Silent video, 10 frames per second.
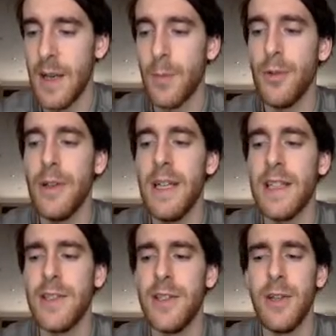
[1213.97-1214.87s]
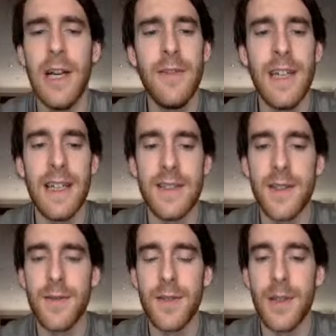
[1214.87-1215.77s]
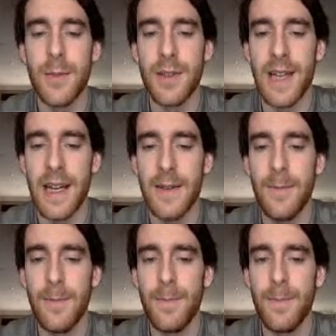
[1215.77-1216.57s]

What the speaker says: Maria, do you have an answer for number 10?